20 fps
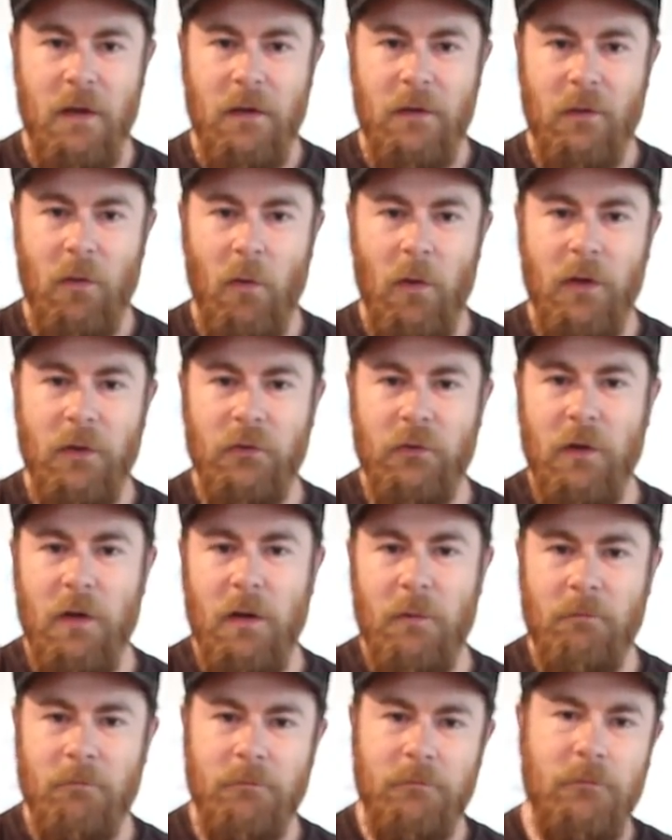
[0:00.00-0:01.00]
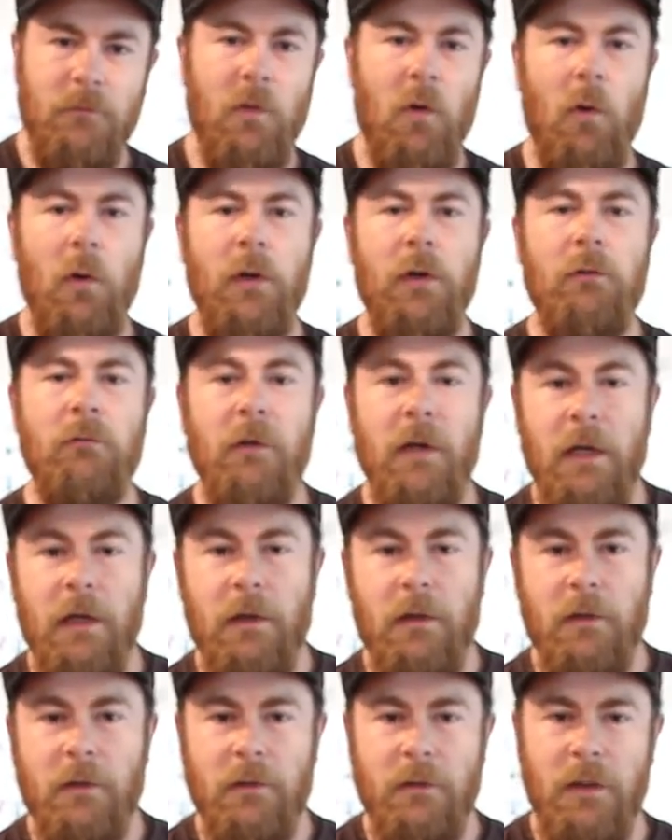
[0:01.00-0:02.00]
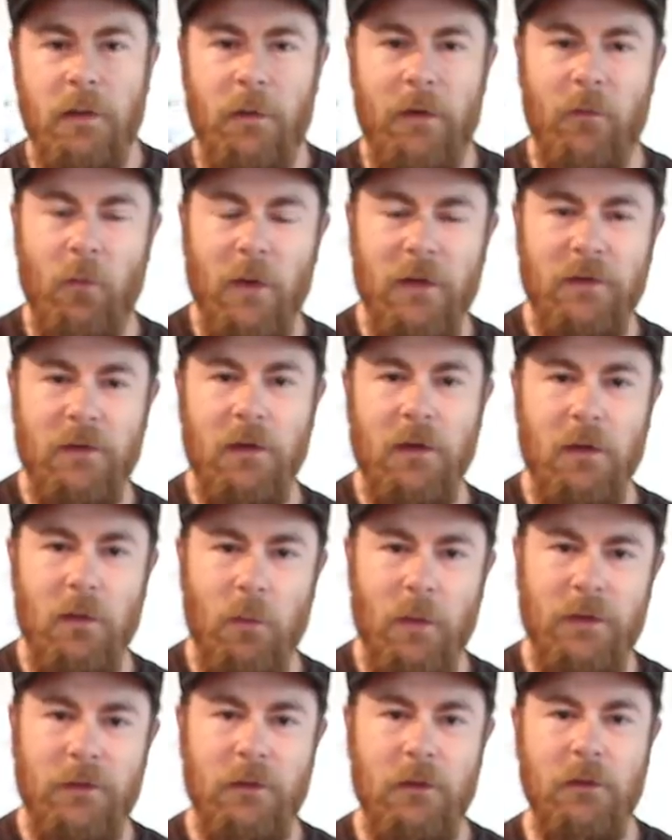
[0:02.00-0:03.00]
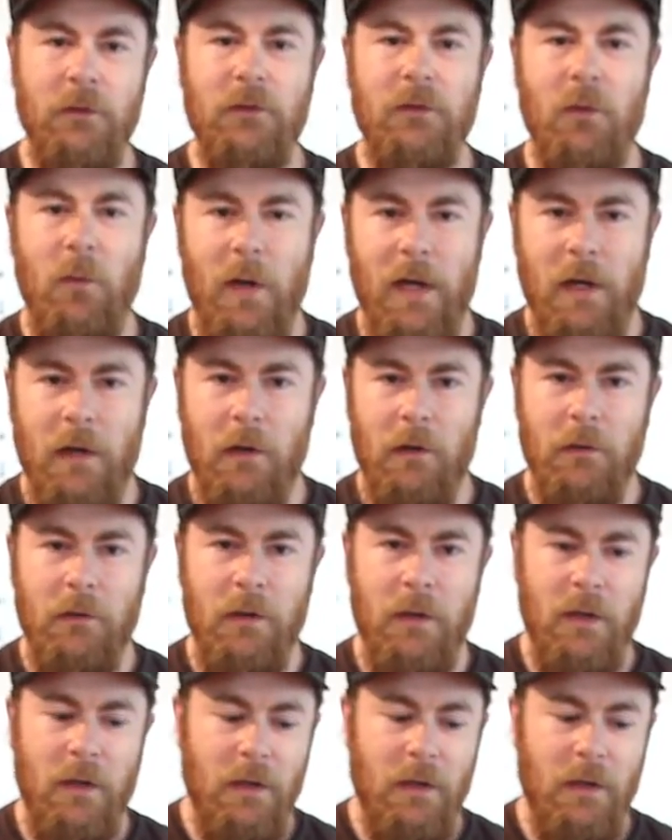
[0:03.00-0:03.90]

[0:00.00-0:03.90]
the oil drum oil rig. You know, we have Whisker, Whisker squared.